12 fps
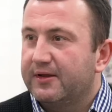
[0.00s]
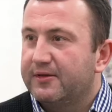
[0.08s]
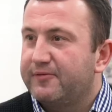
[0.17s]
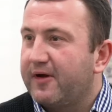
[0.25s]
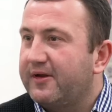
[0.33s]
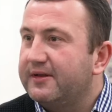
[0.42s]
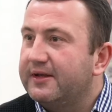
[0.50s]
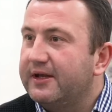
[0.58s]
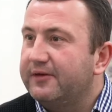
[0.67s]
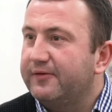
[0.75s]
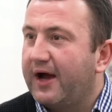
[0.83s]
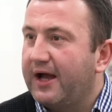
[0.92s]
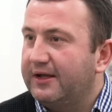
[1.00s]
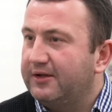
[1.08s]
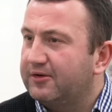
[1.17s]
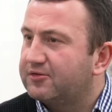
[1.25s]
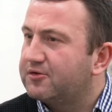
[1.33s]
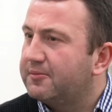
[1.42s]
the very need for
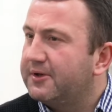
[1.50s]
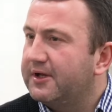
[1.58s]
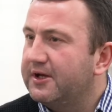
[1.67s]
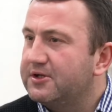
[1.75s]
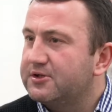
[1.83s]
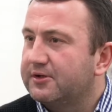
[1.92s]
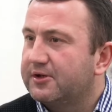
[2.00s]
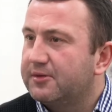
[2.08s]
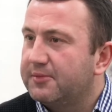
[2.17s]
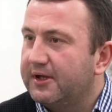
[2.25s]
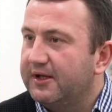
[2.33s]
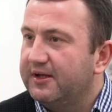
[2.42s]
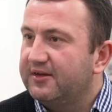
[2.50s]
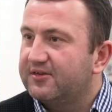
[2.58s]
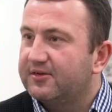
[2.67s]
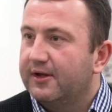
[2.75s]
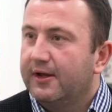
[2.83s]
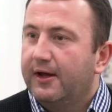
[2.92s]
anti-discrimination committees,